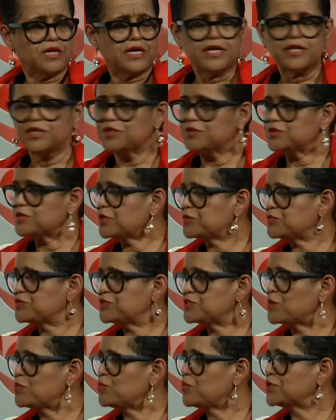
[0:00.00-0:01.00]
And
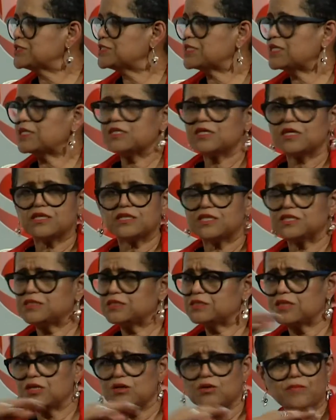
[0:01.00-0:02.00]
someone said the other day,
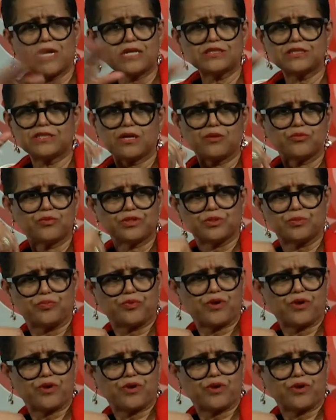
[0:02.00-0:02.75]
she said, oh, my child went to